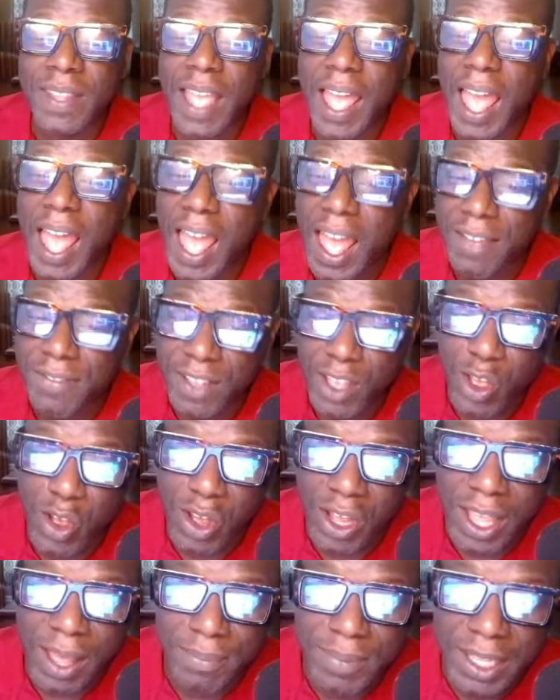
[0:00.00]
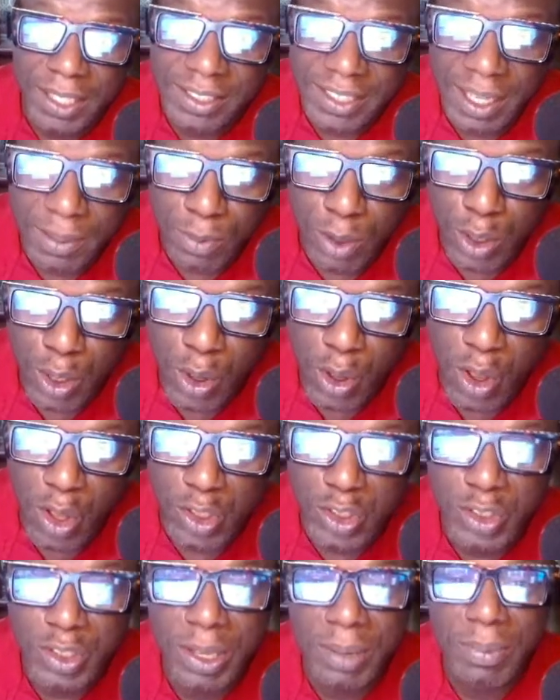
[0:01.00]
I have a call coming, a demo
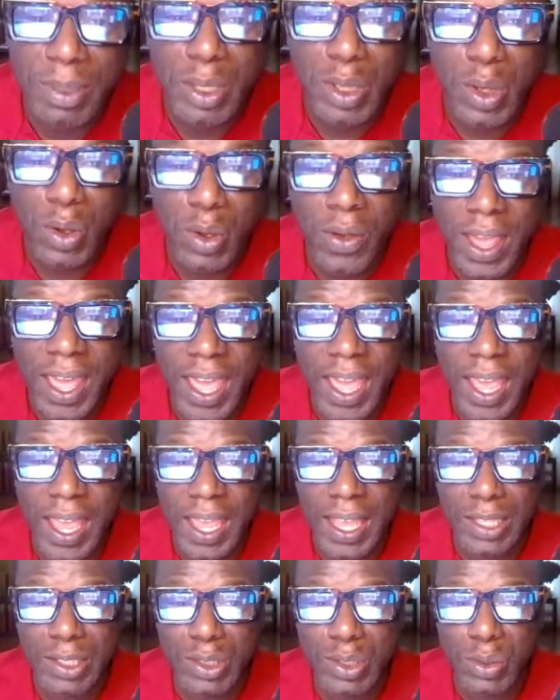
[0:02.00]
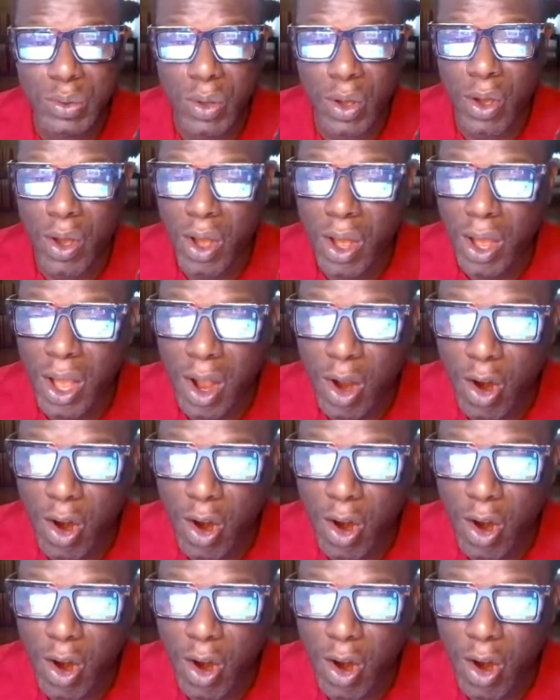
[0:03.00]
call. So I'm gonna go ahead and do